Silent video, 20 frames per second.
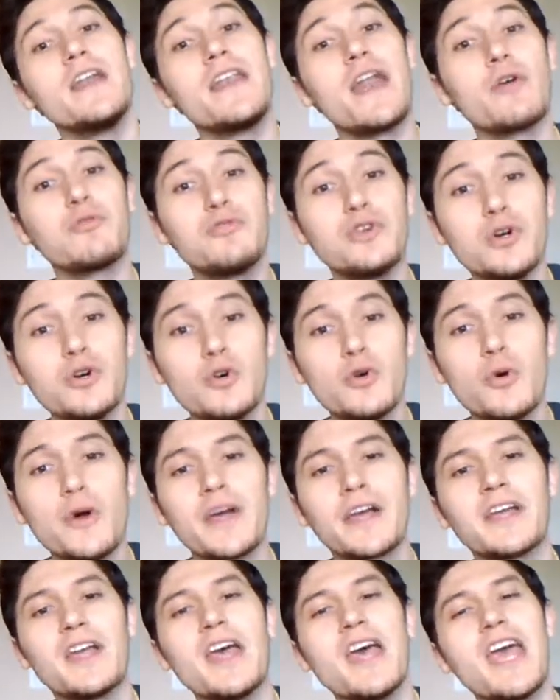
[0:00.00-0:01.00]
Now, real
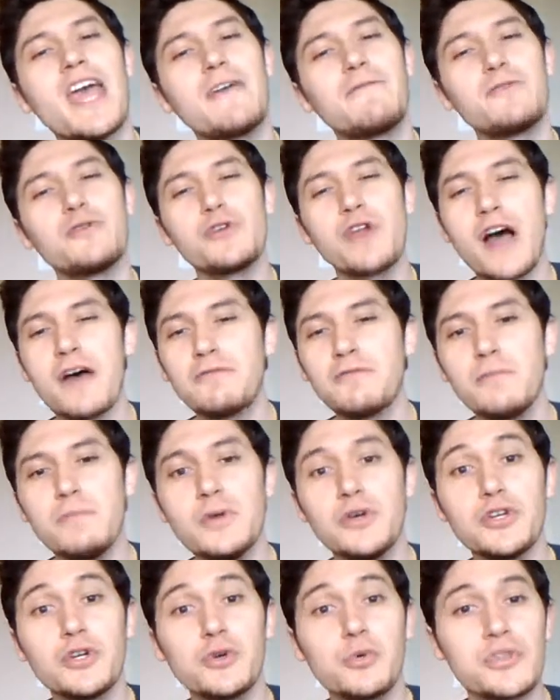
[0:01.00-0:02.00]
quick, if you're not
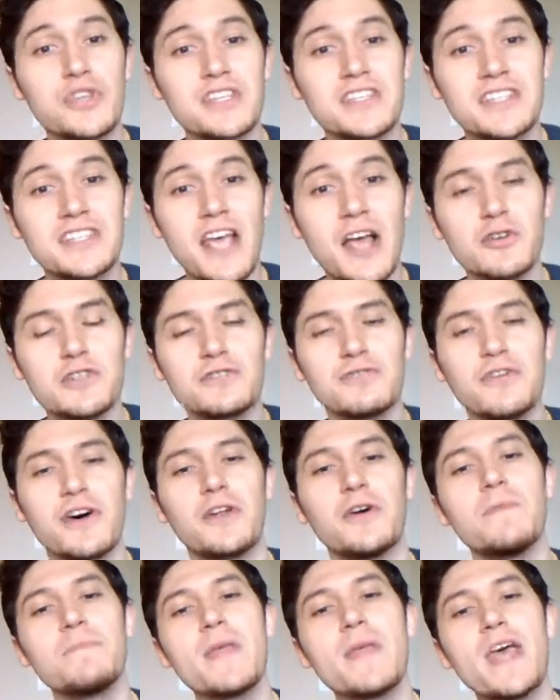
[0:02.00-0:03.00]
familiar with a sales
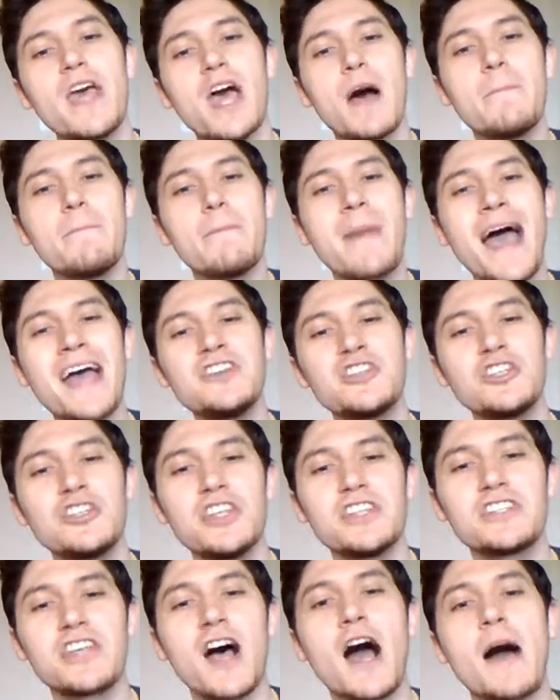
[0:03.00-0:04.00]
funnel, imagine
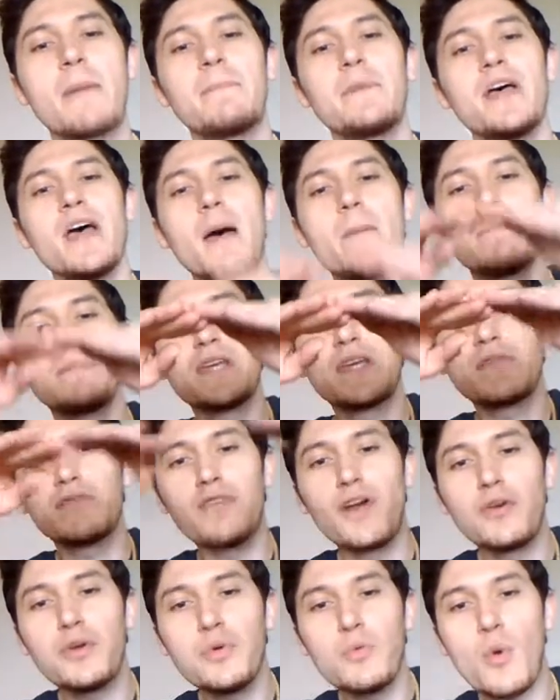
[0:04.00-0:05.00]
the top being
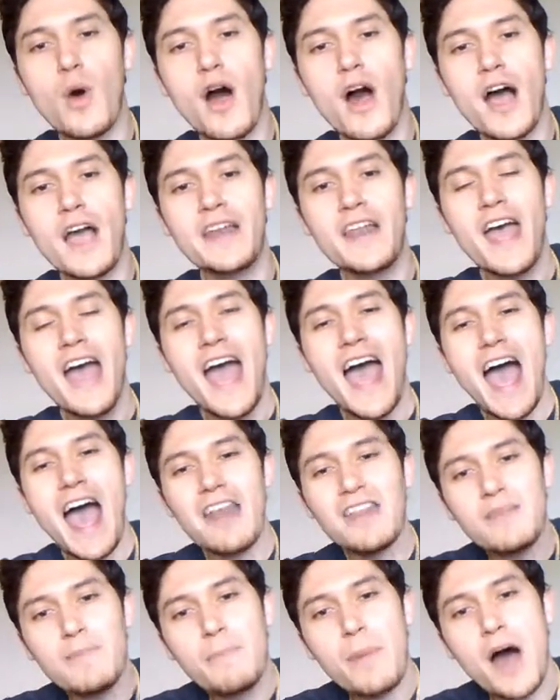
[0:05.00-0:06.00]
very wide
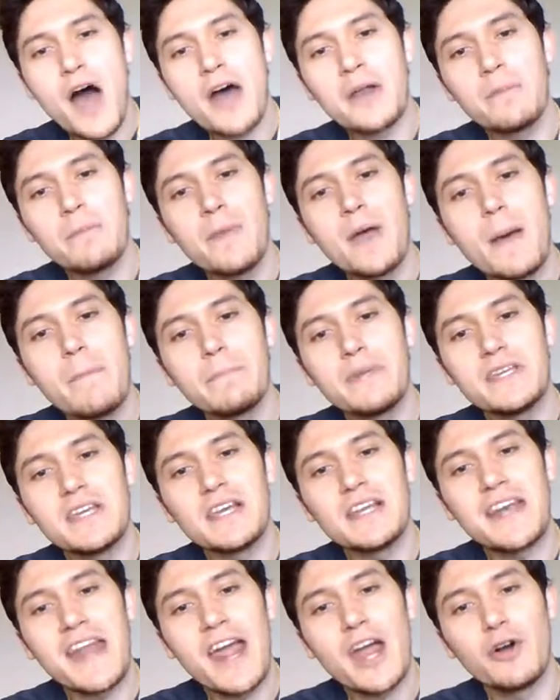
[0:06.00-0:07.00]
and the bottom
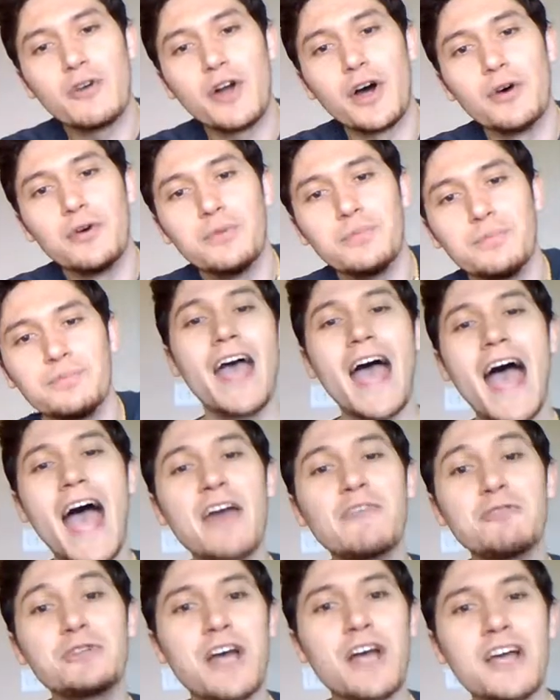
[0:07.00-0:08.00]
being narrow.
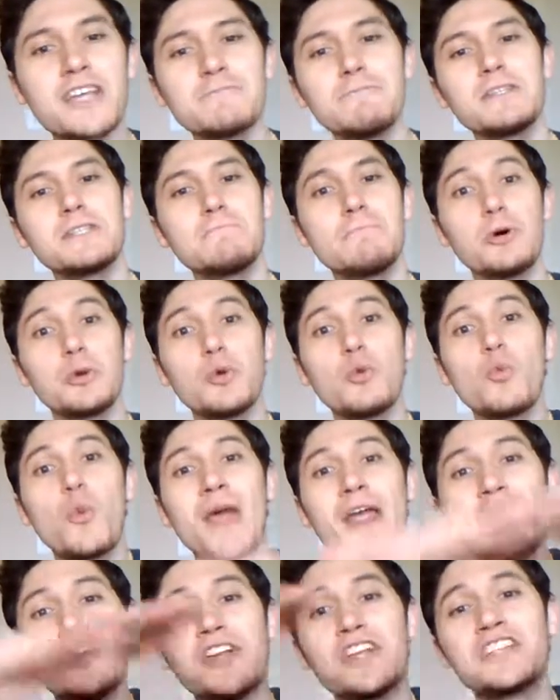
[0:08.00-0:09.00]
Advertisements build
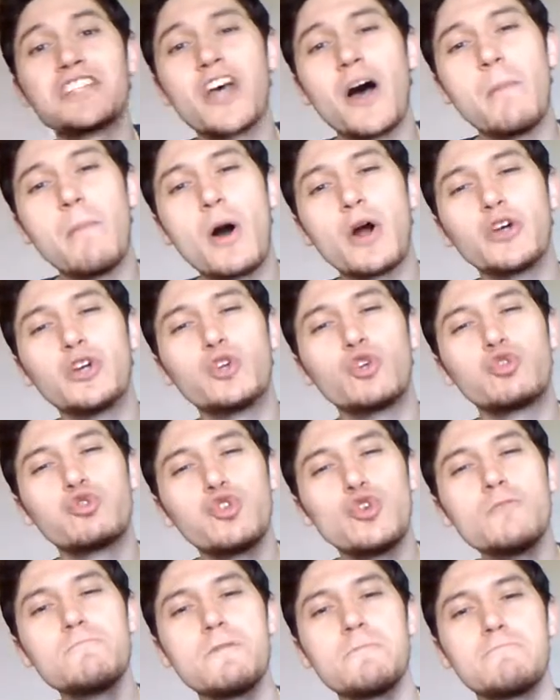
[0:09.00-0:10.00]
awareness among a
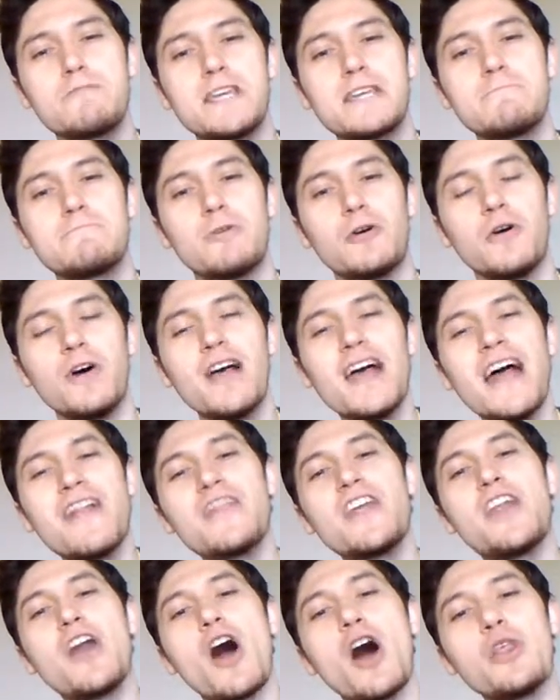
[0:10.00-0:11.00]
group of people.
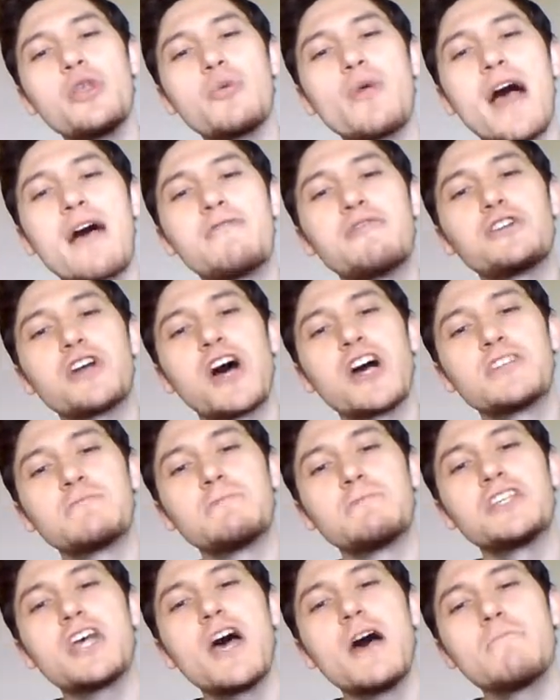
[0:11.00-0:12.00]
Then other
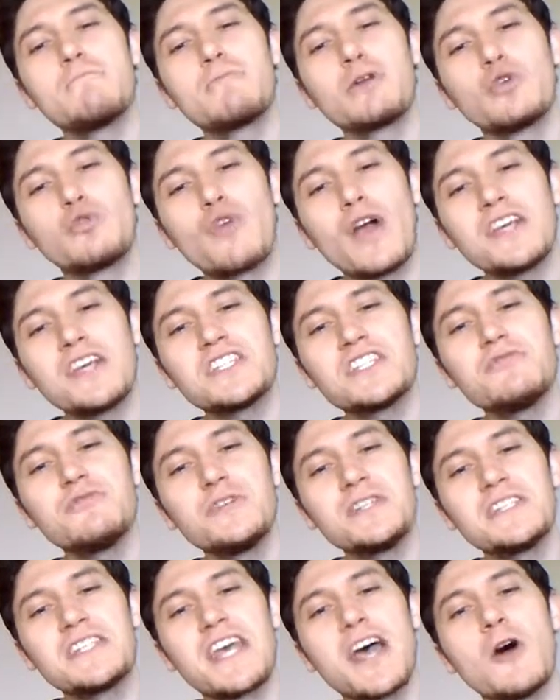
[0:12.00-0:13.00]
advertisements
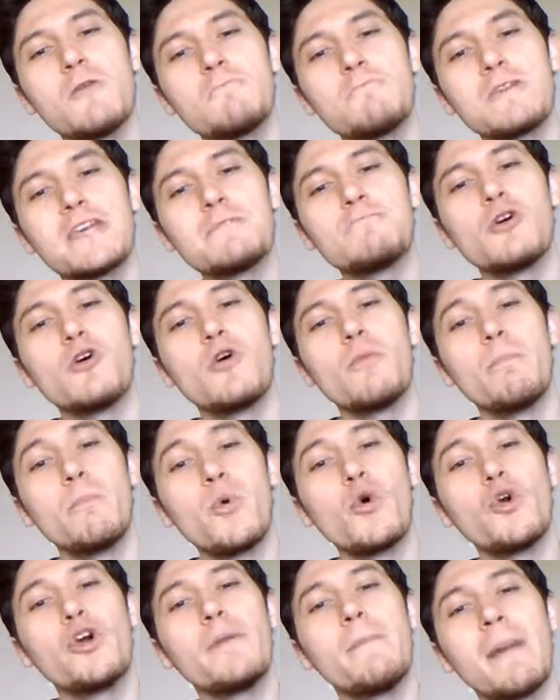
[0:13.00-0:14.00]
progressively tell people
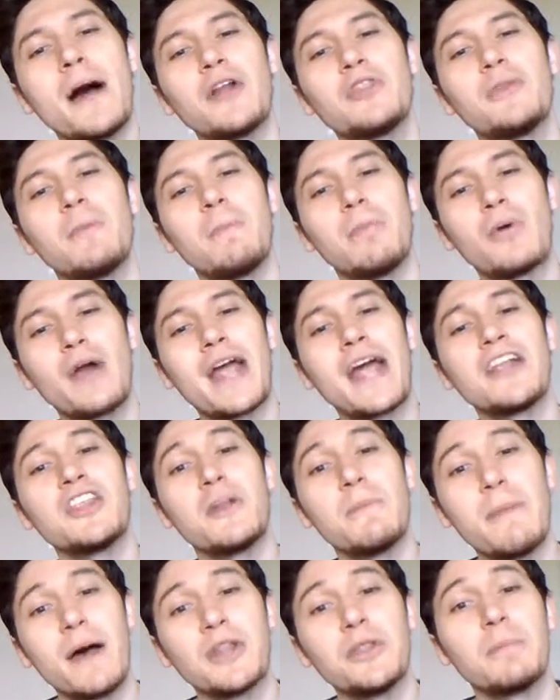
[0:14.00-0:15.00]
more about the brand
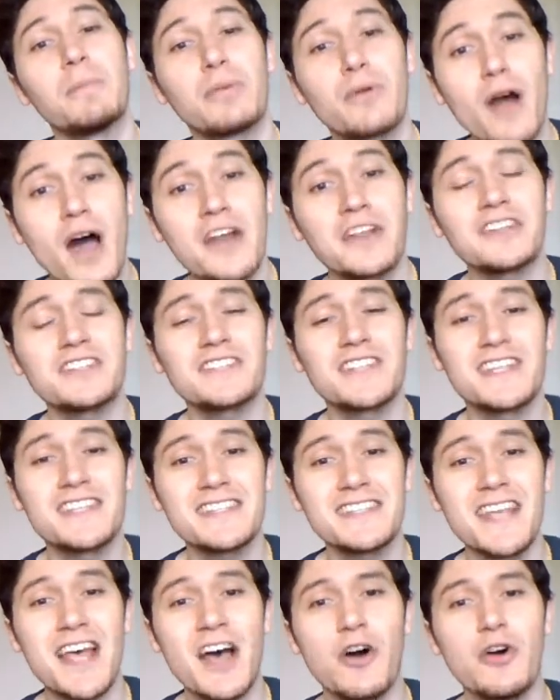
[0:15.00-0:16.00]
and about the products they
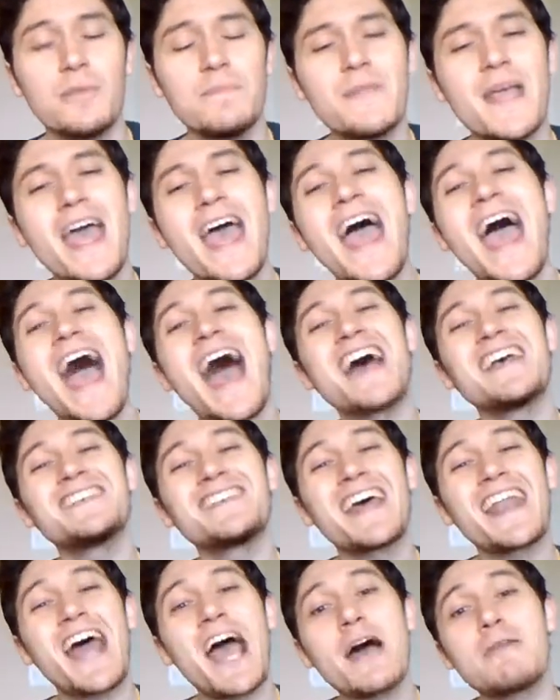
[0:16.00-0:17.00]
sell. As
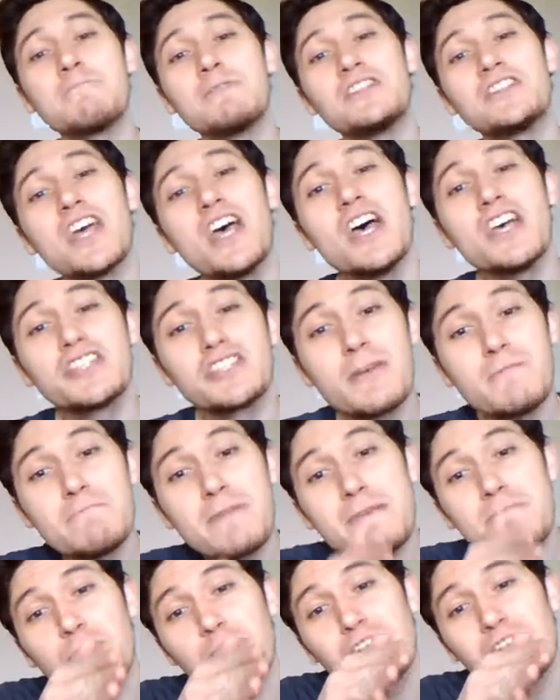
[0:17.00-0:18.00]
that happens, some
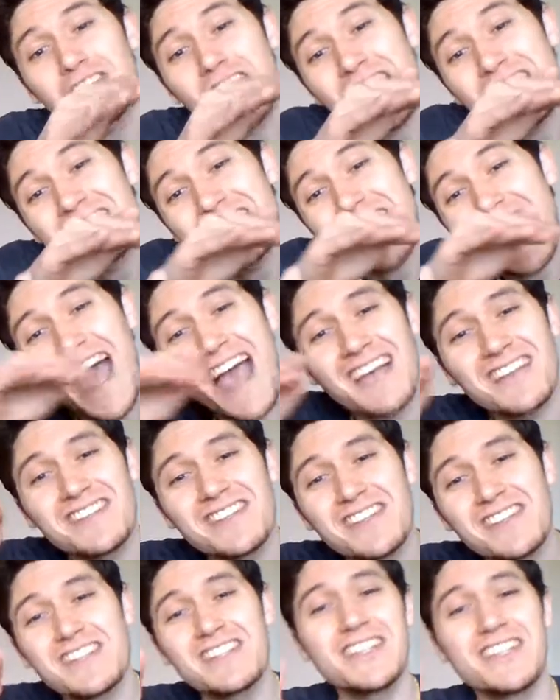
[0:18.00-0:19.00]
people decide to
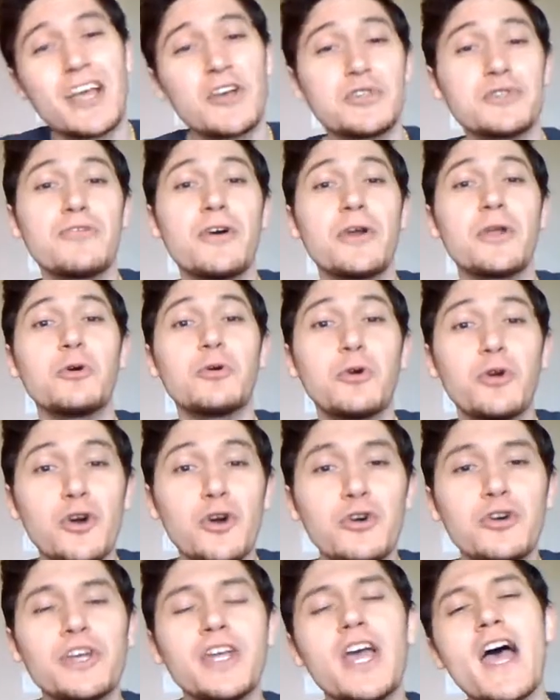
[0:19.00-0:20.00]
exit the sales funnel
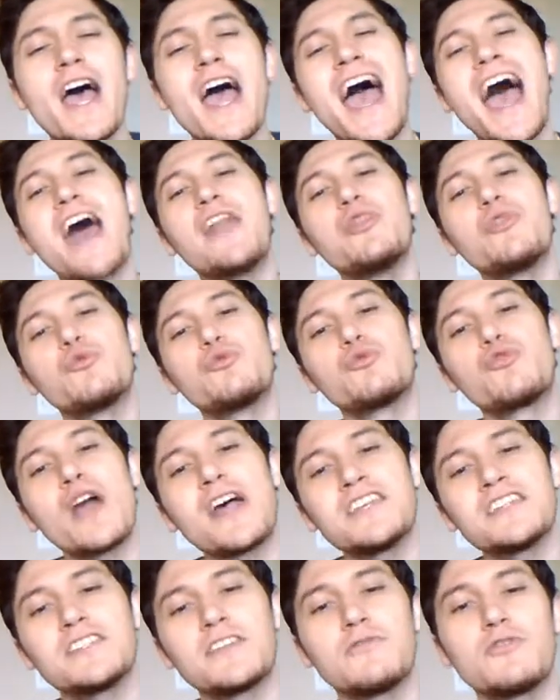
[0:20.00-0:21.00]
early, and the
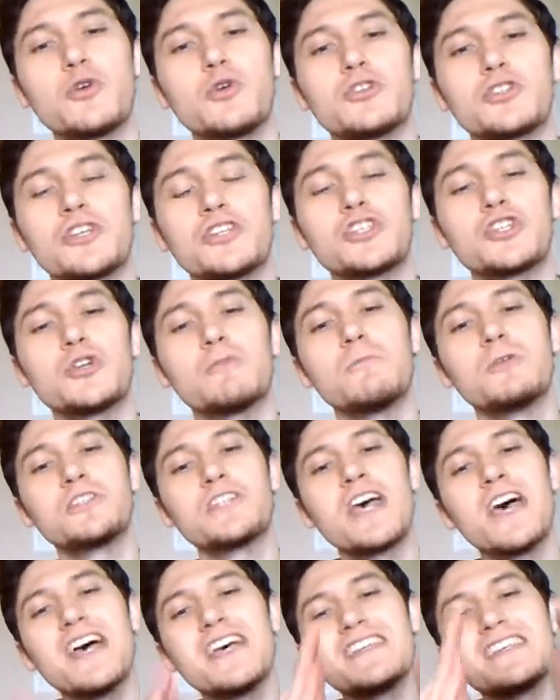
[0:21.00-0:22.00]
rest of those
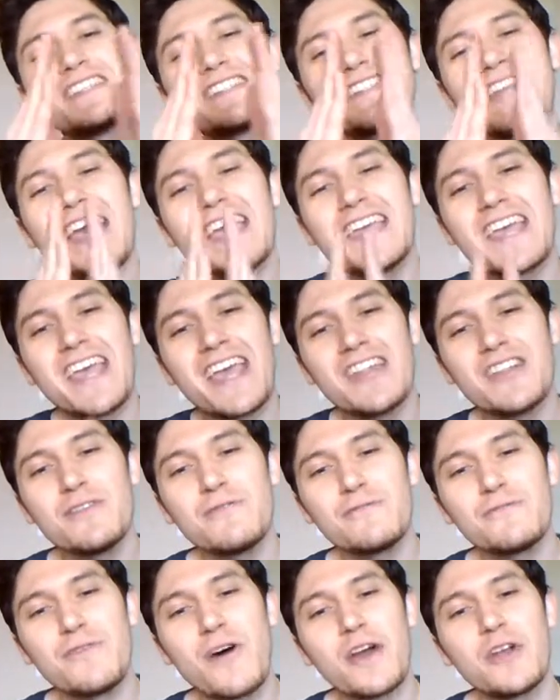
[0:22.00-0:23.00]
consumers stay in
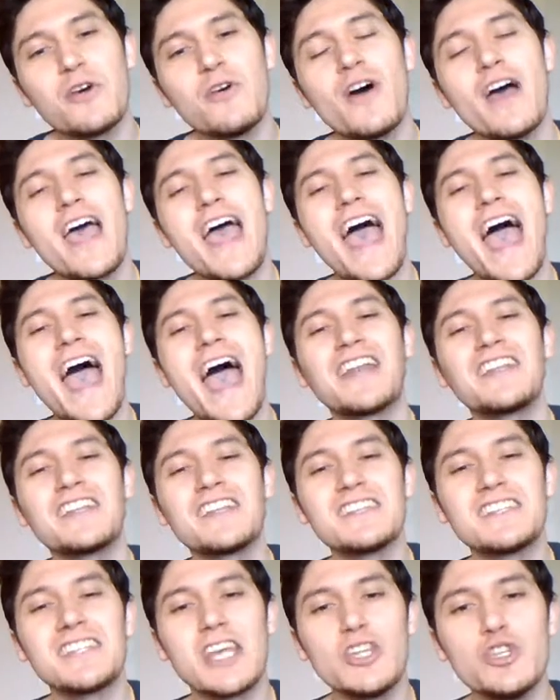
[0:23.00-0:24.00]
the funnel and
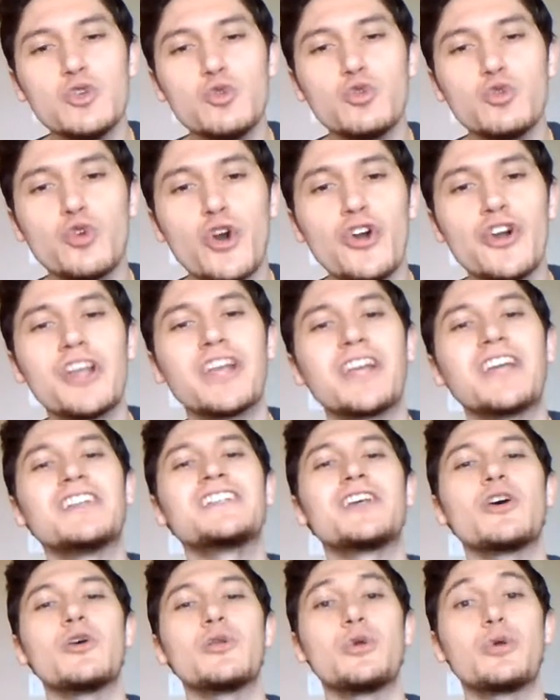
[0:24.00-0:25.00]
continue learning
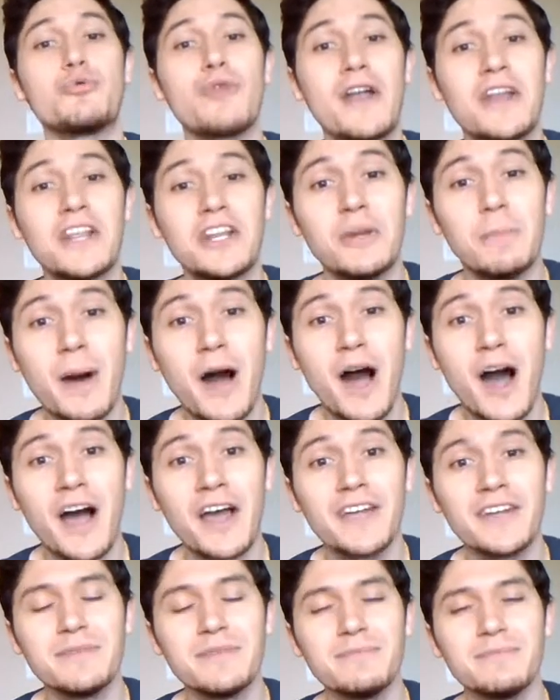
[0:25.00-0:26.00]
until they're ready to
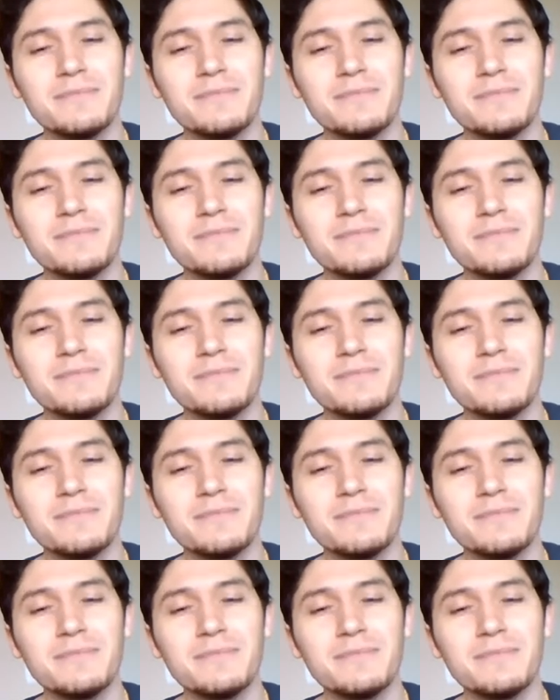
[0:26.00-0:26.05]
buy.